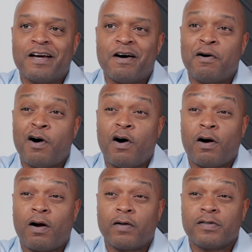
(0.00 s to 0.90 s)
now
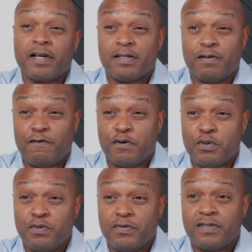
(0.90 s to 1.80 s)
are Tyson
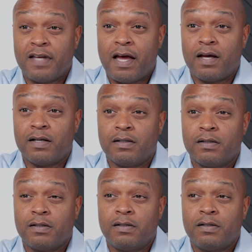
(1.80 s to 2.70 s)
Foods
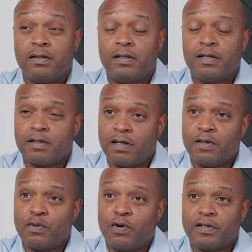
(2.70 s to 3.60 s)
and Disney,
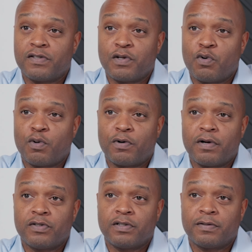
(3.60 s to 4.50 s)
the Walt Disney
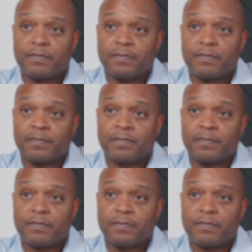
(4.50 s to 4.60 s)
Corporation.